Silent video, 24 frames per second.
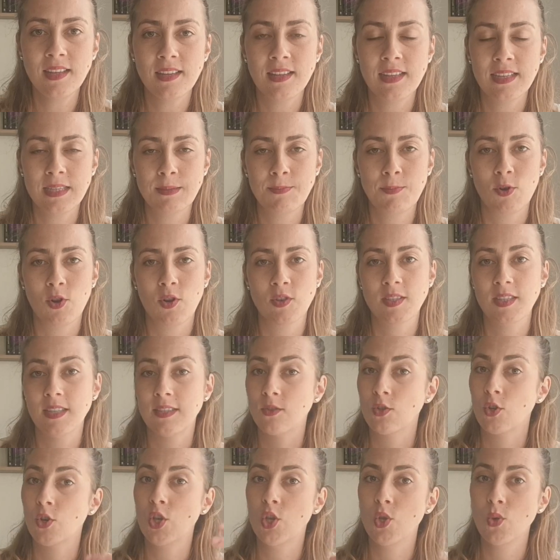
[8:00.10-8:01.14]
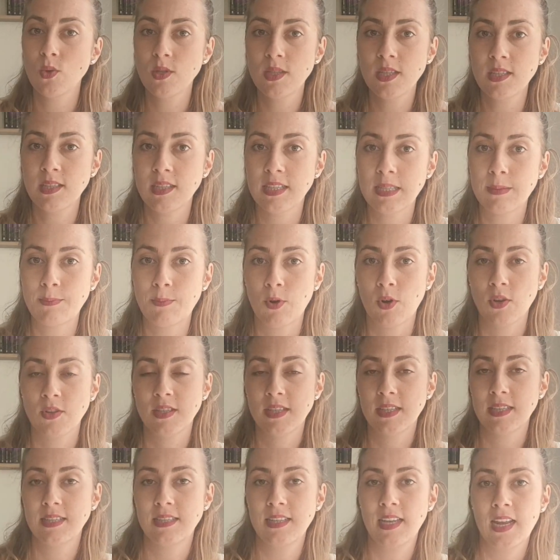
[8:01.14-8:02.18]
this process or using this
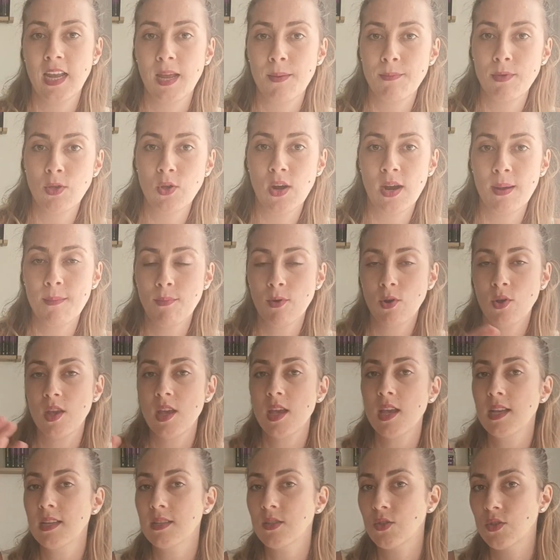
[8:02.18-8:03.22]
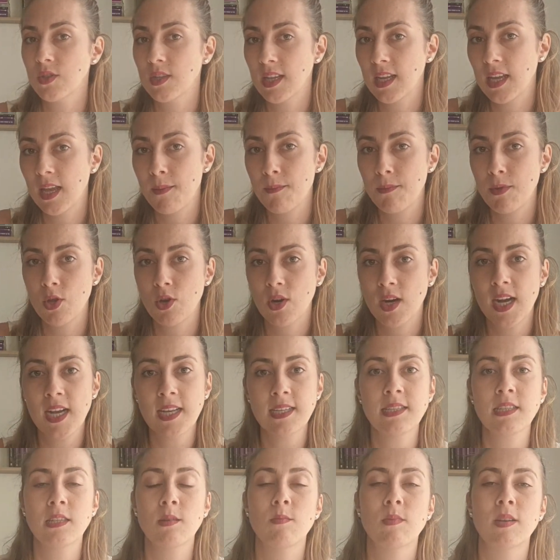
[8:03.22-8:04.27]
process, they can be your employees or they can be your
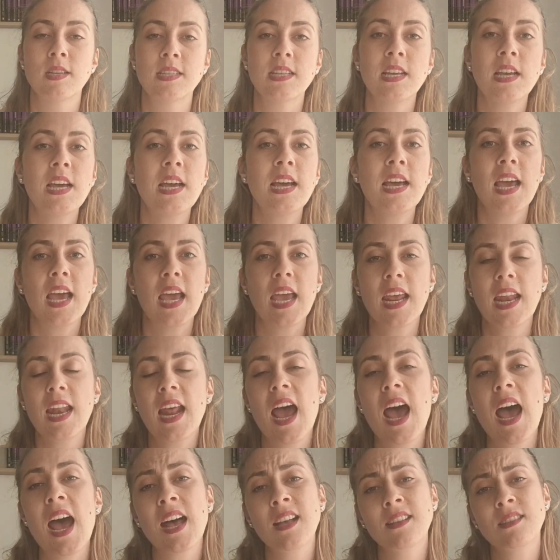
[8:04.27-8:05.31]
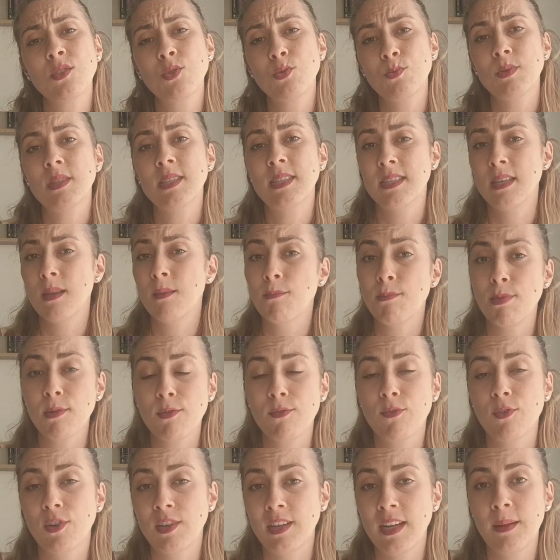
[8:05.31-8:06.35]
customers. It has to be simple
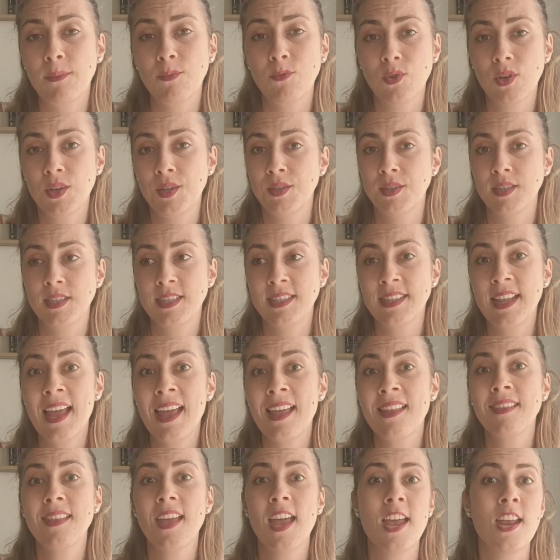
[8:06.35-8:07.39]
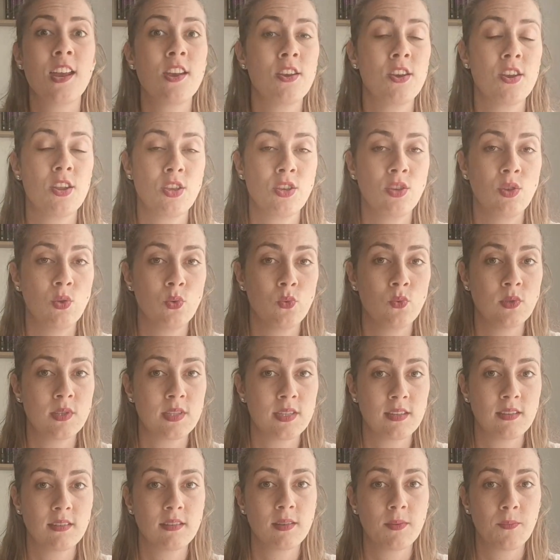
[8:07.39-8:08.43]
for them to understand and use
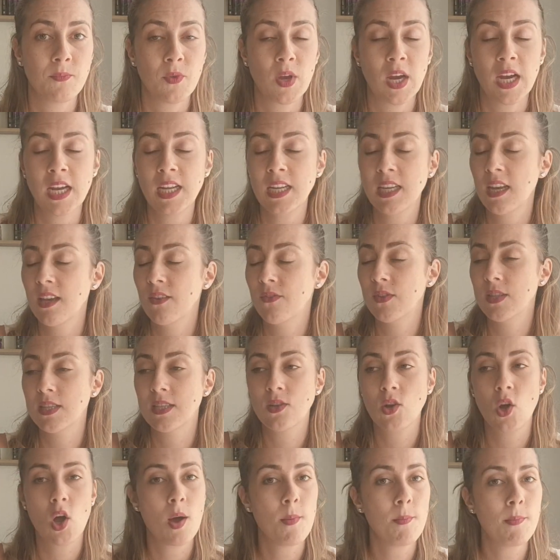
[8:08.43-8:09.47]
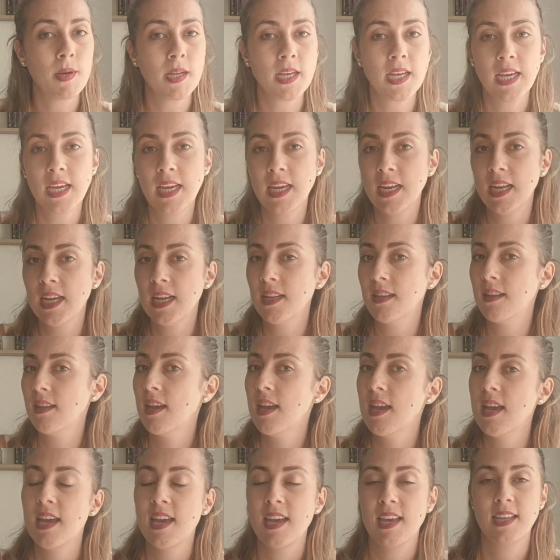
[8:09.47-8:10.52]
it, right? If it's complicated,
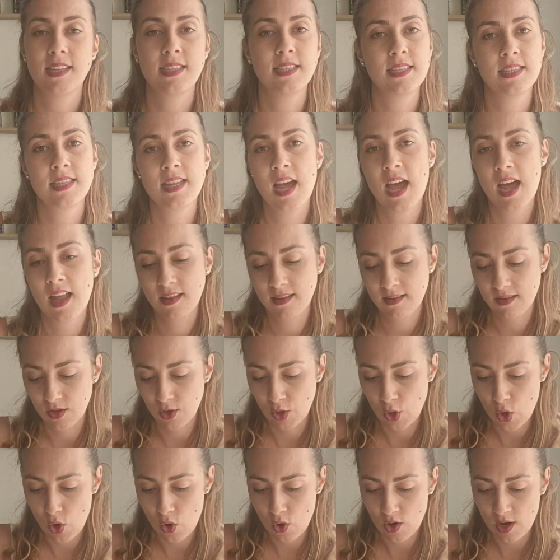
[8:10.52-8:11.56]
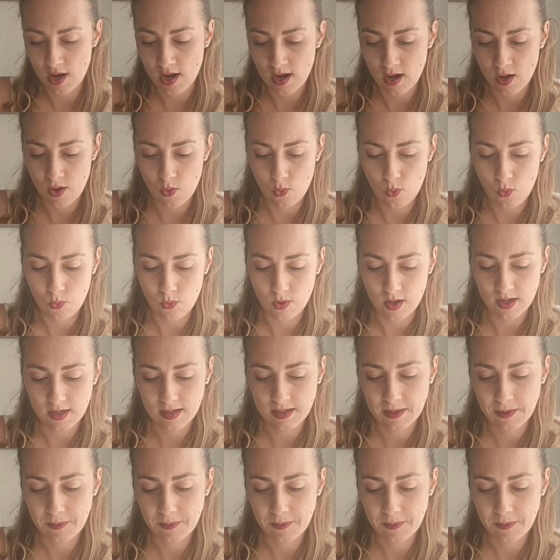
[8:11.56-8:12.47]
it's not gonna work.